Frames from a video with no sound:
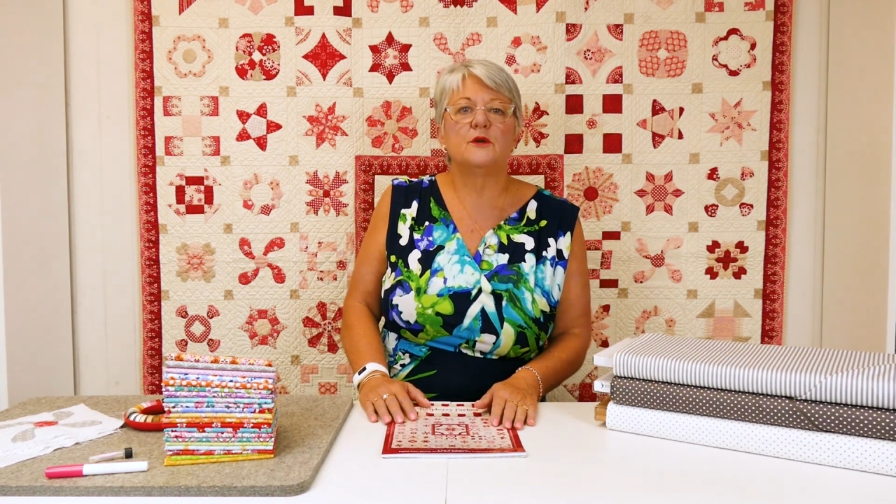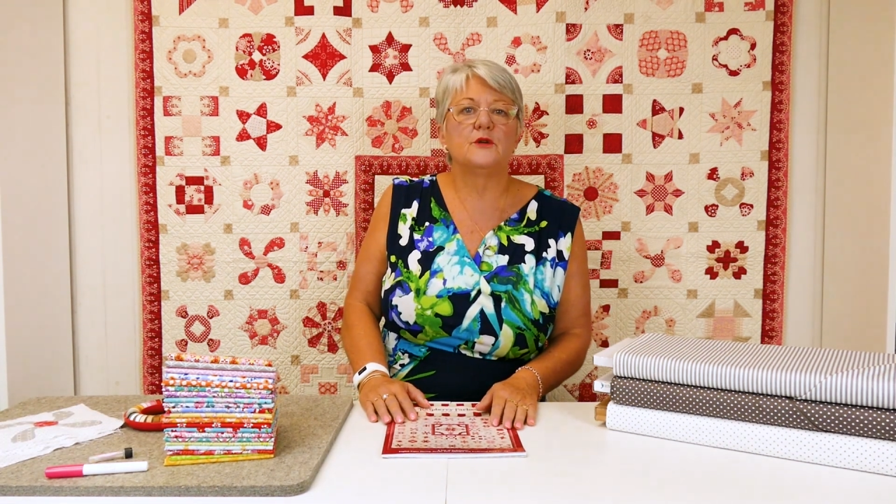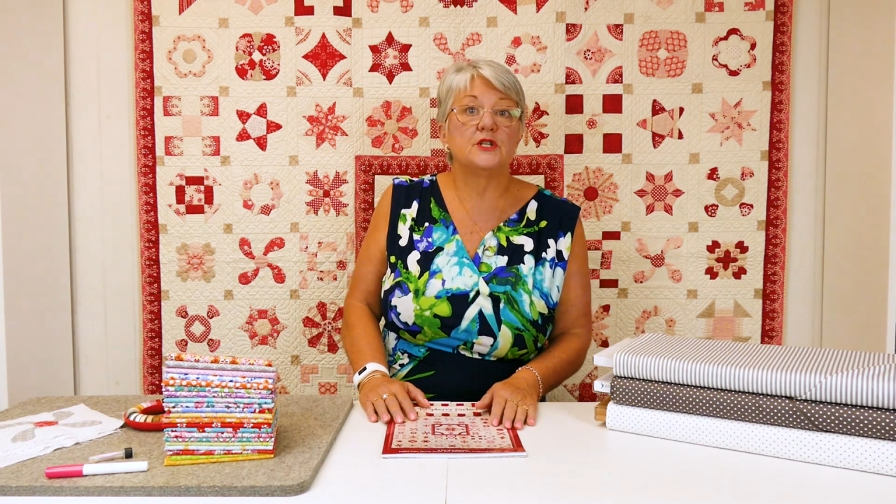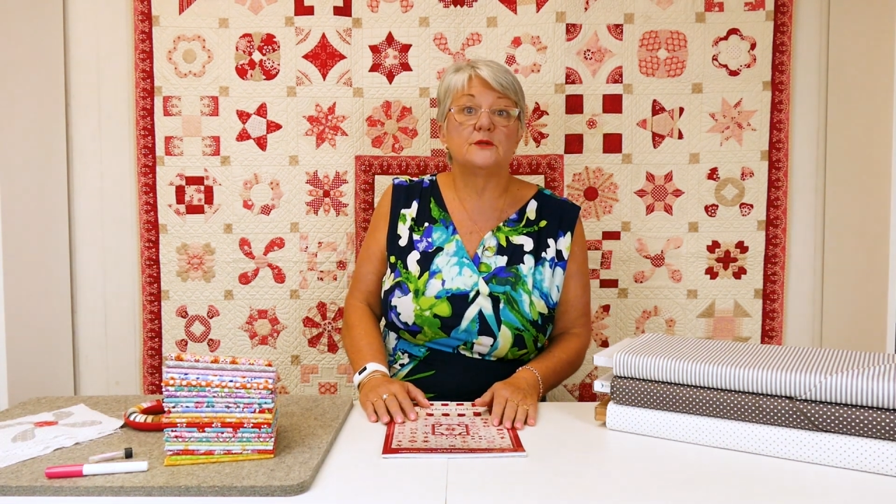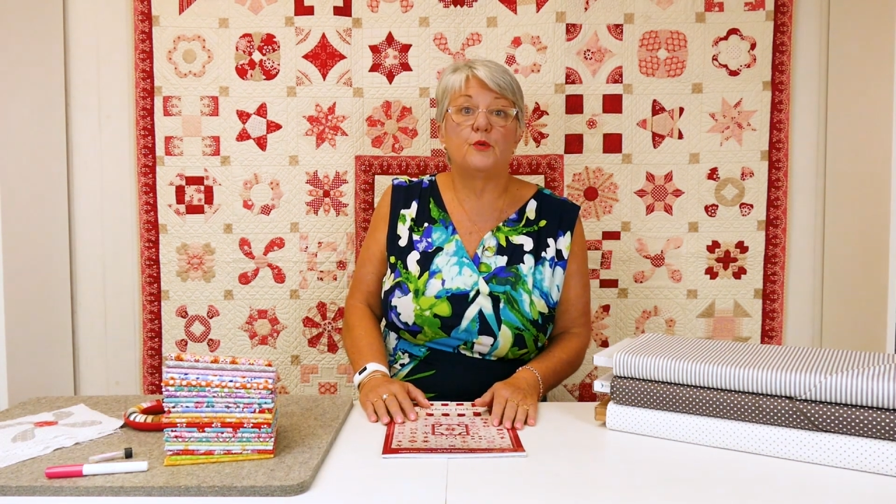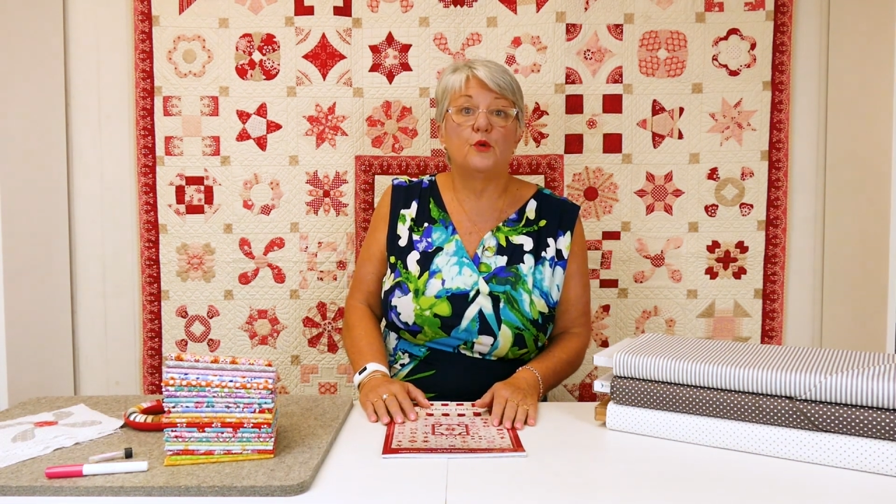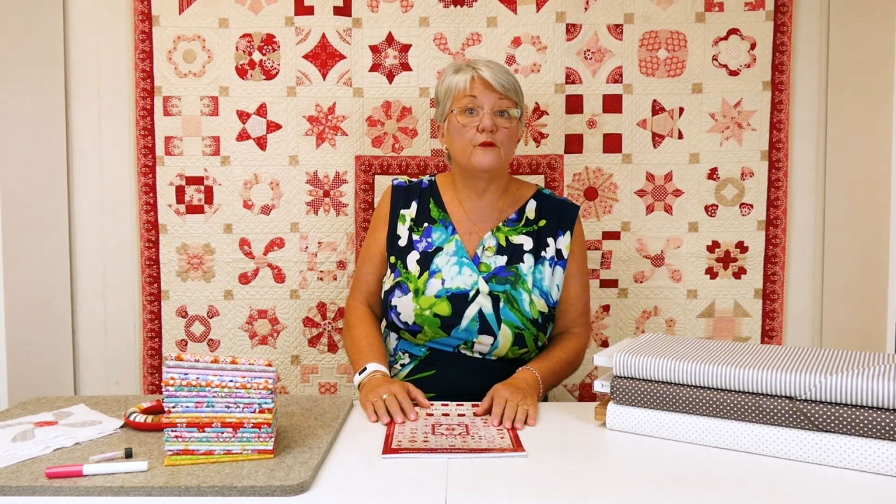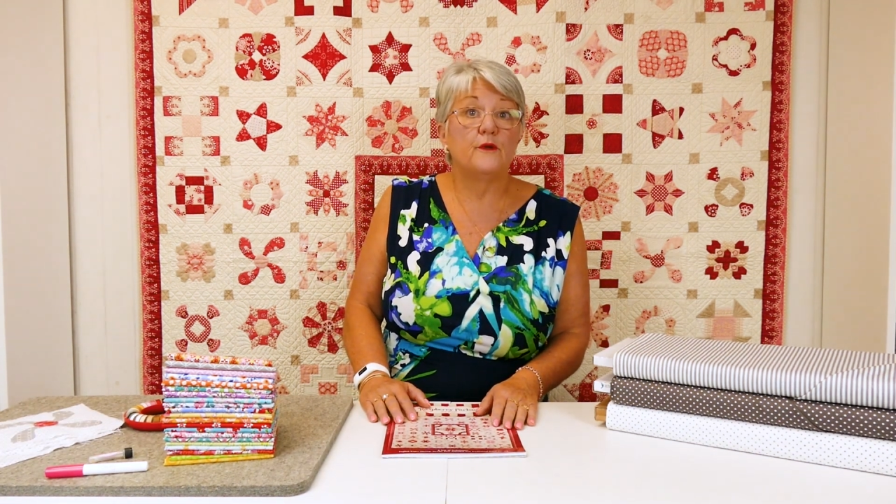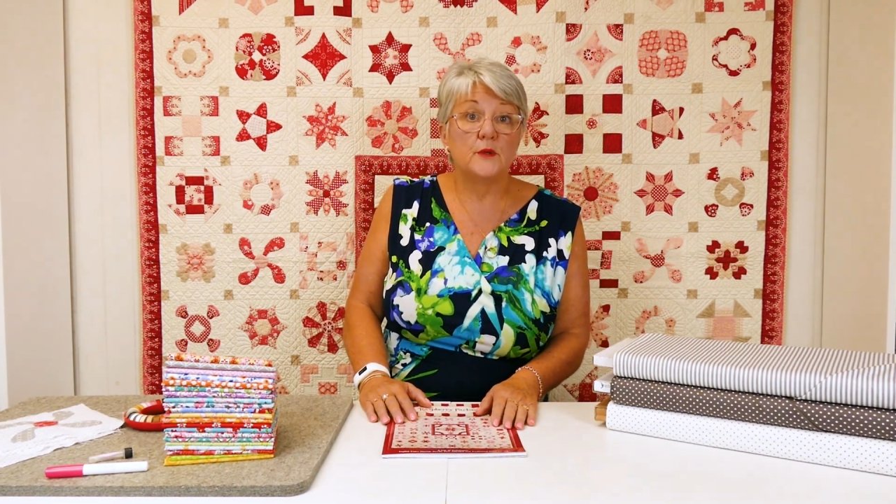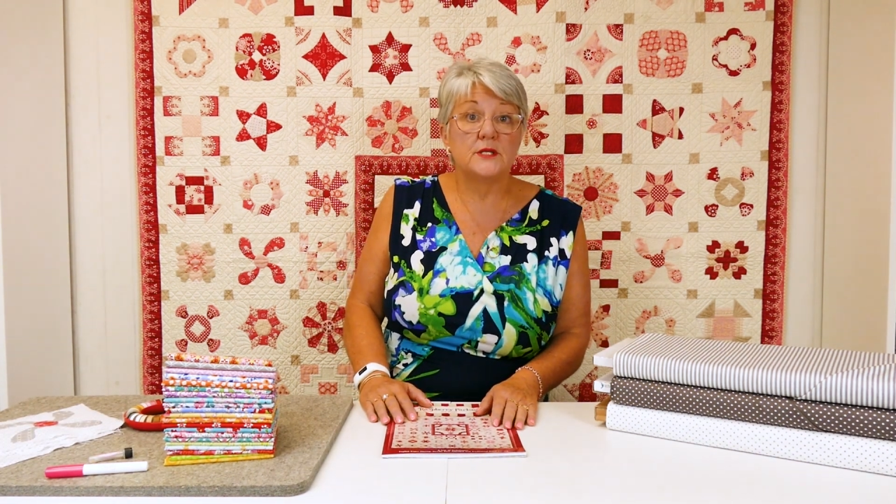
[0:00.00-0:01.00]
to just pull
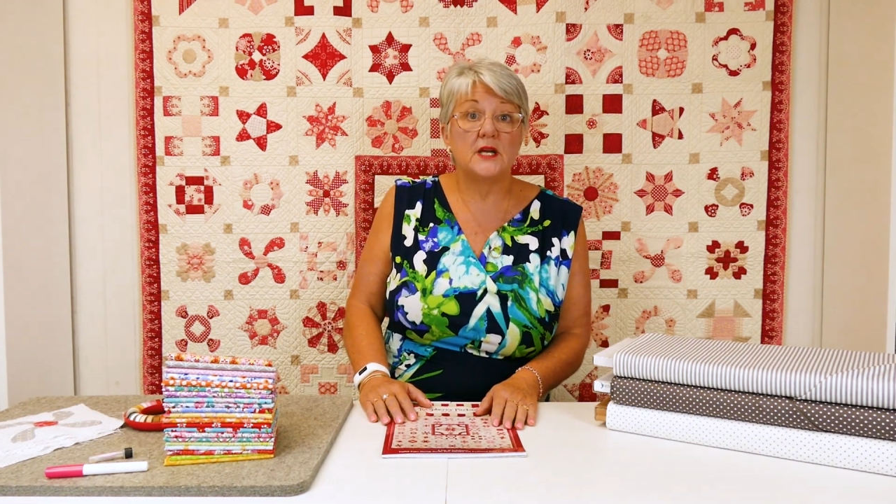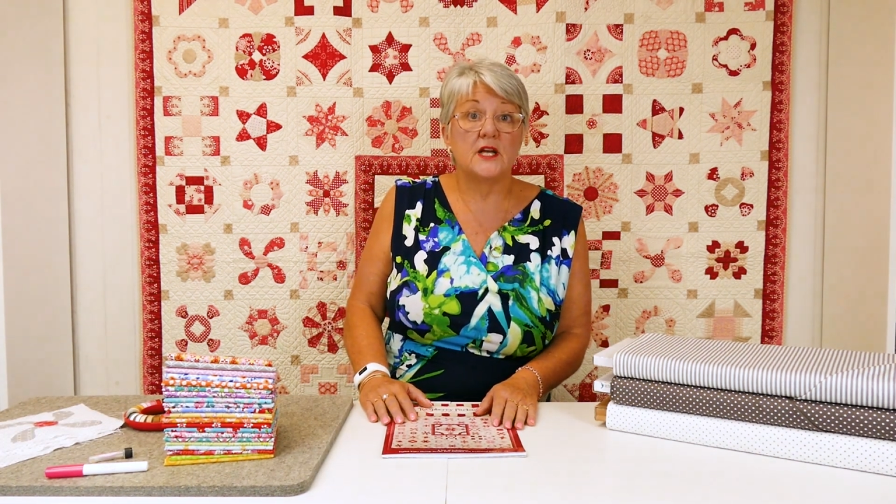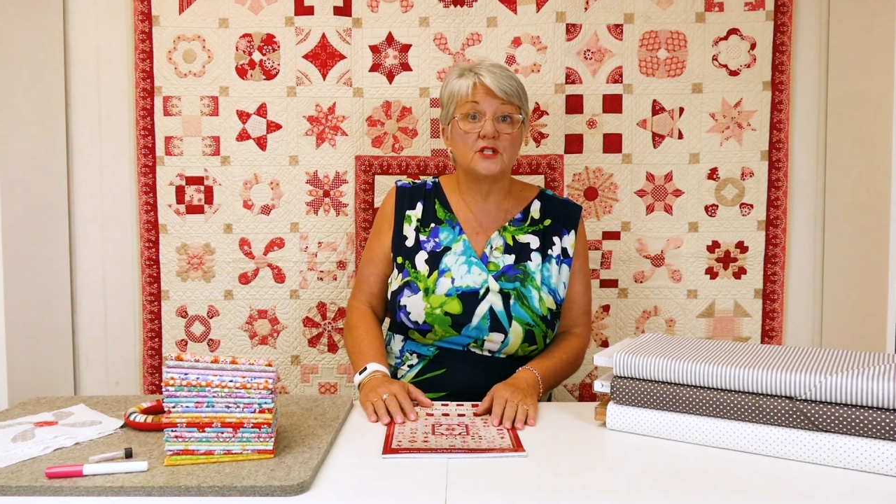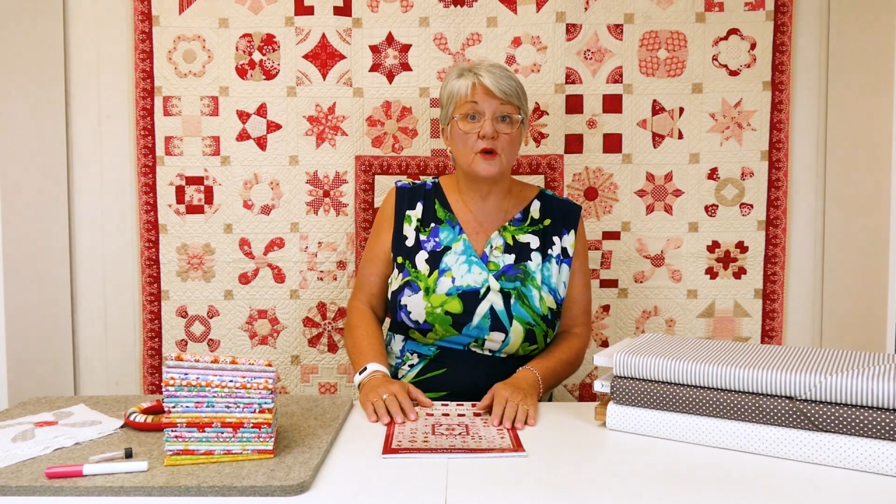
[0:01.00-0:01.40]
from your stash.